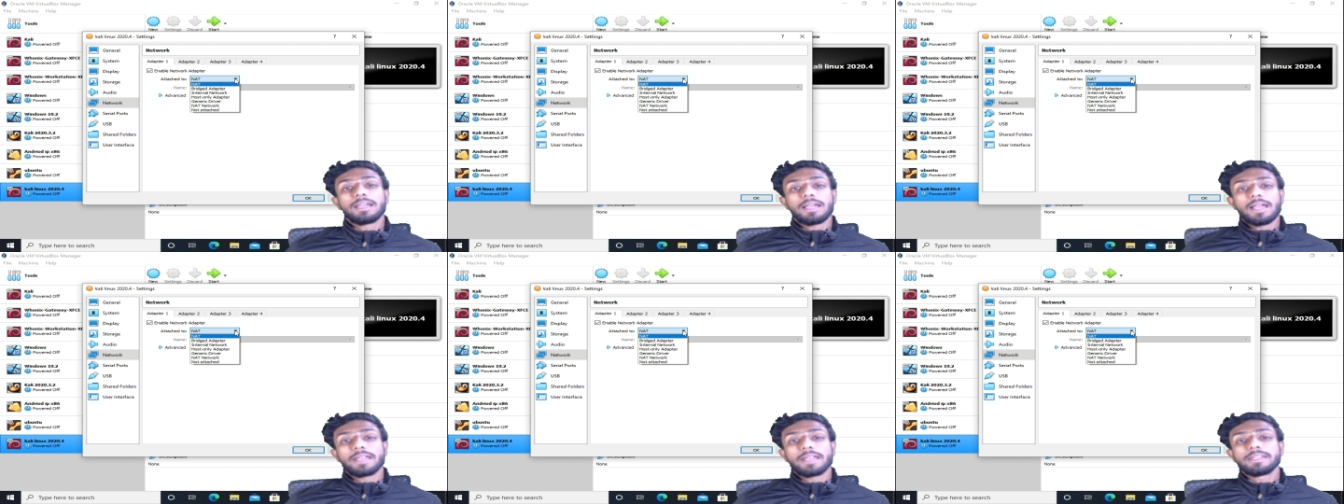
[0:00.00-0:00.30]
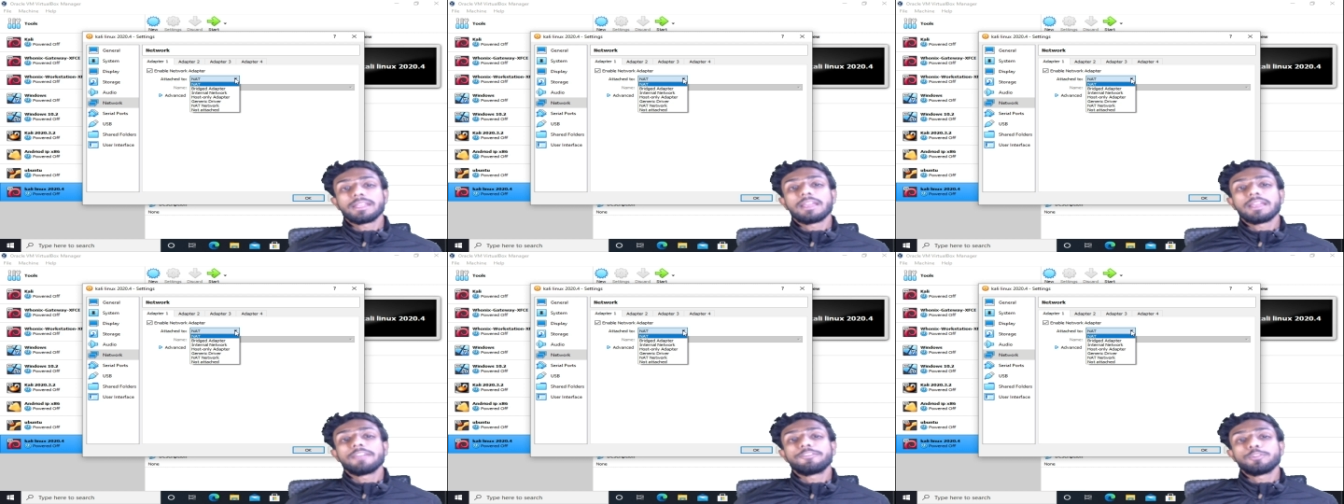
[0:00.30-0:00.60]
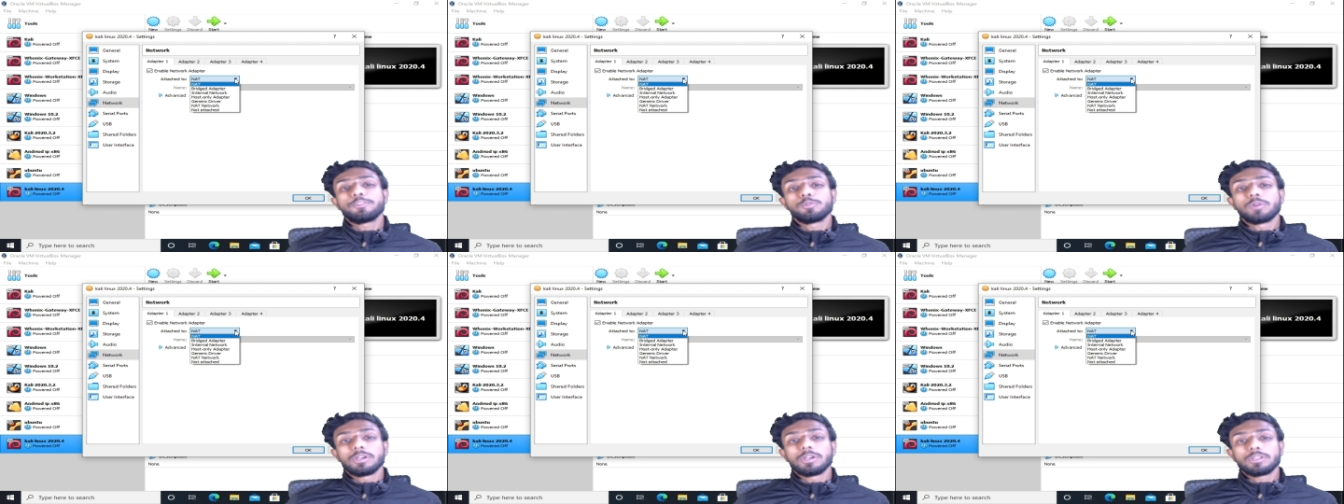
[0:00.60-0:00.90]
and if
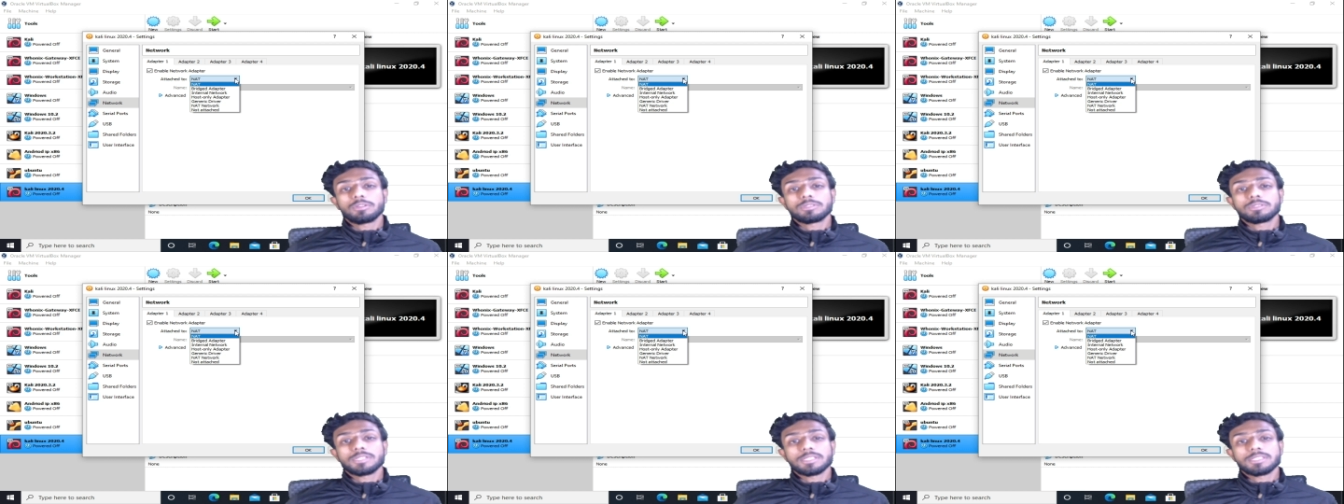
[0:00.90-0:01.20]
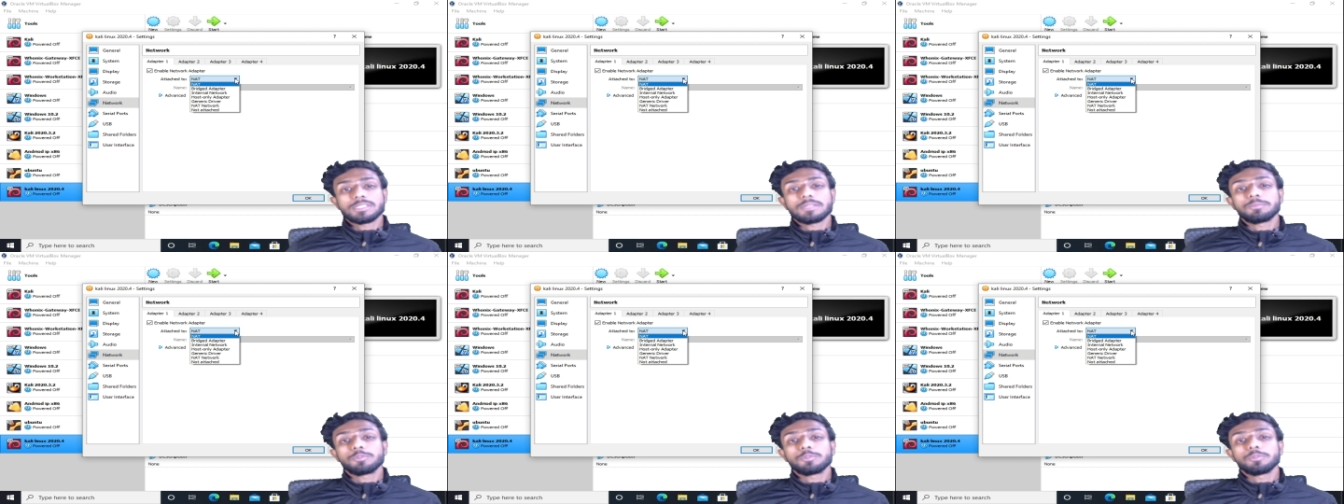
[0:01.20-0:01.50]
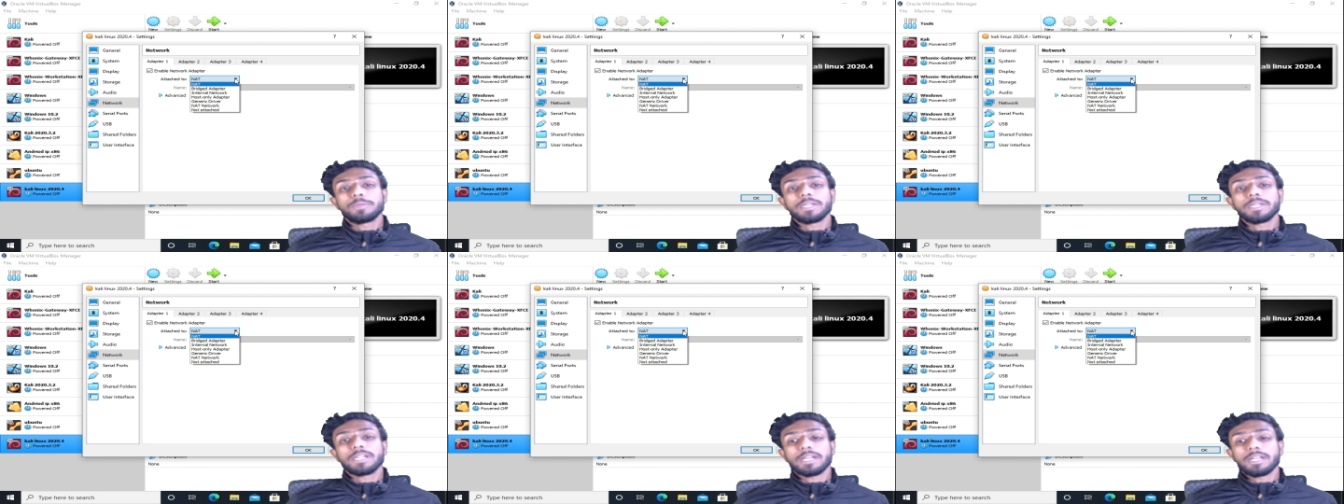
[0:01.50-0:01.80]
you want your system to
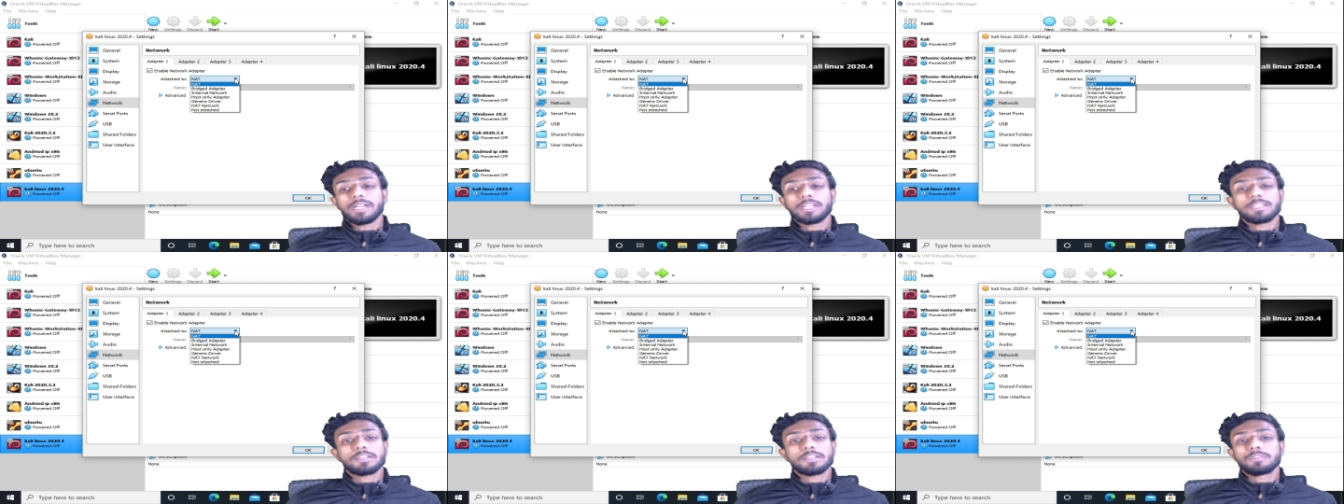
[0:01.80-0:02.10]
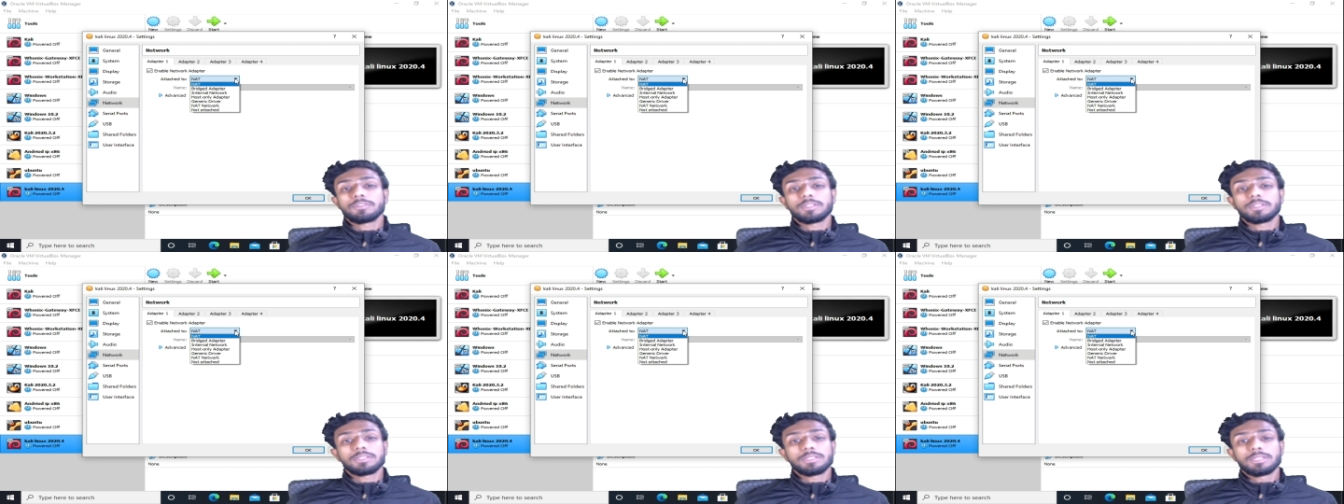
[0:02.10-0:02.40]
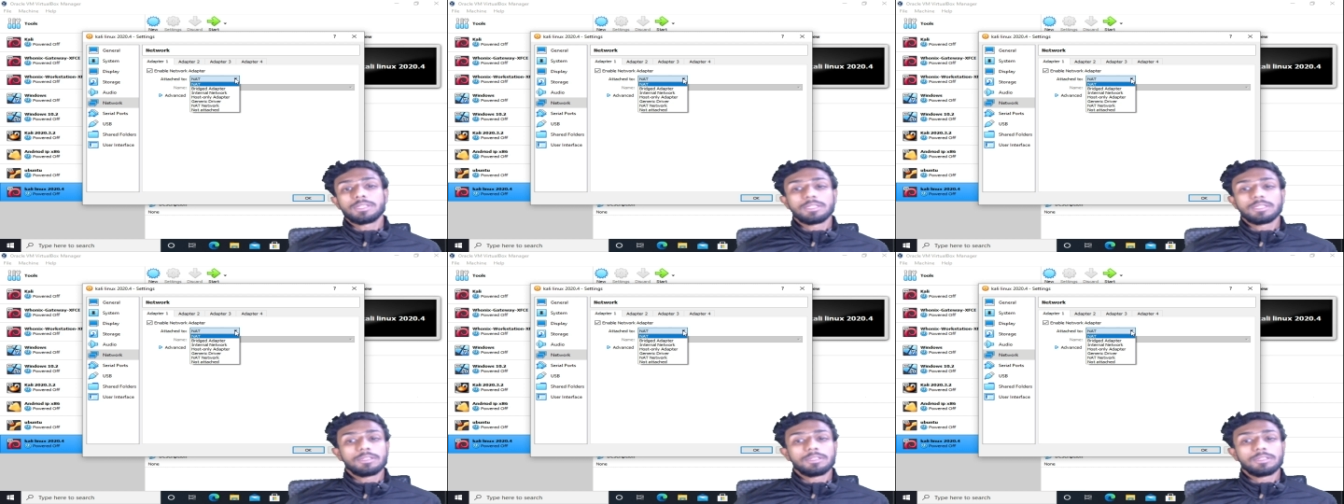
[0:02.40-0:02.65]
be connected with the,